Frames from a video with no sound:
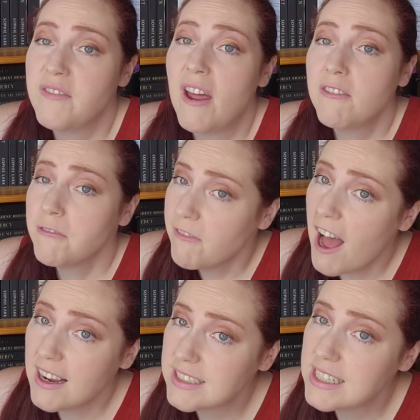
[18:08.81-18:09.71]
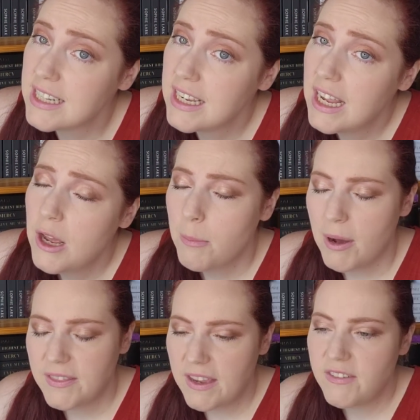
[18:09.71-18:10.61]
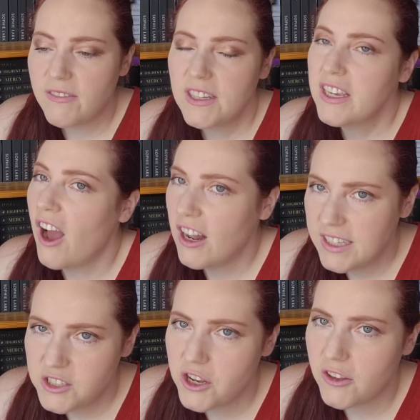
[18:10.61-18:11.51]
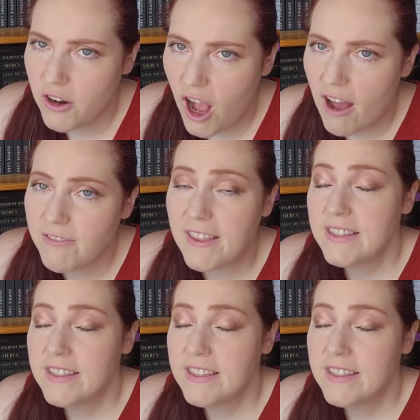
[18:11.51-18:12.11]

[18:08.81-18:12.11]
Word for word: They've never fucked, but they've definitely gotten each other off.